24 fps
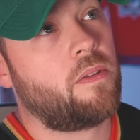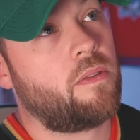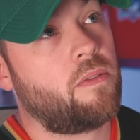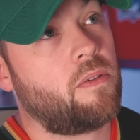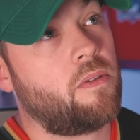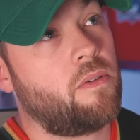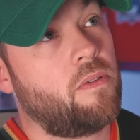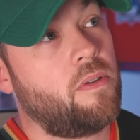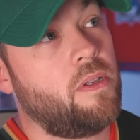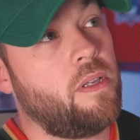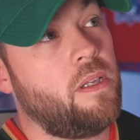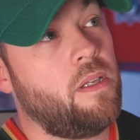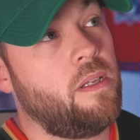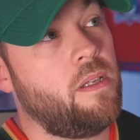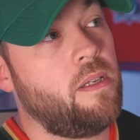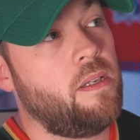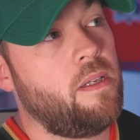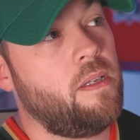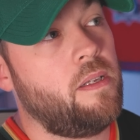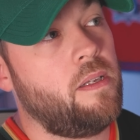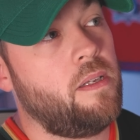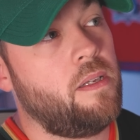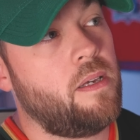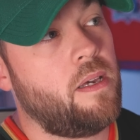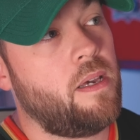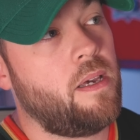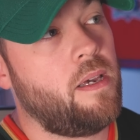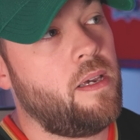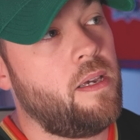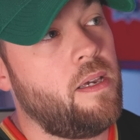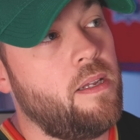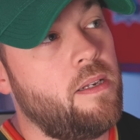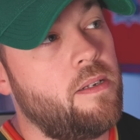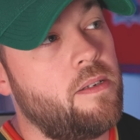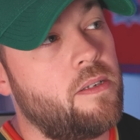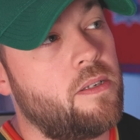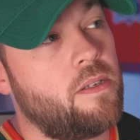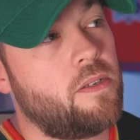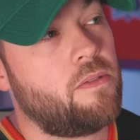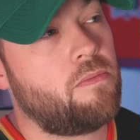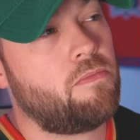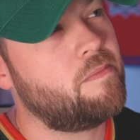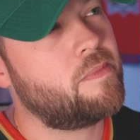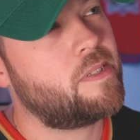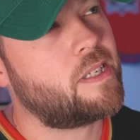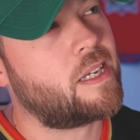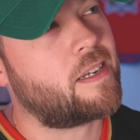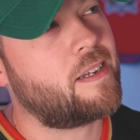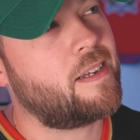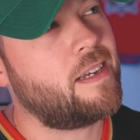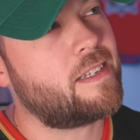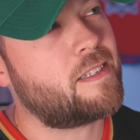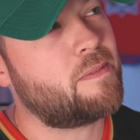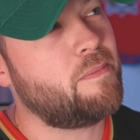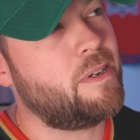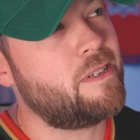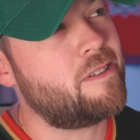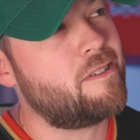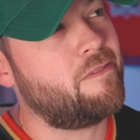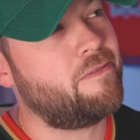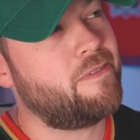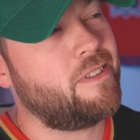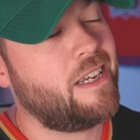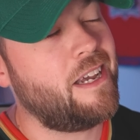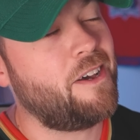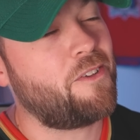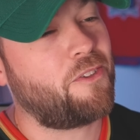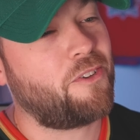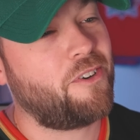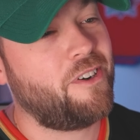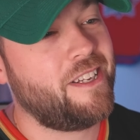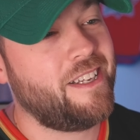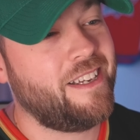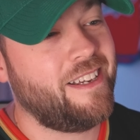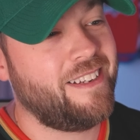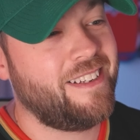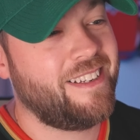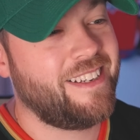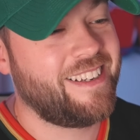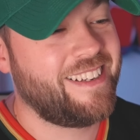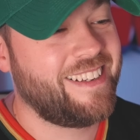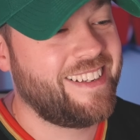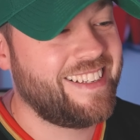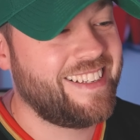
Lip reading: 38? Second-guessing myself. Yeah, 38.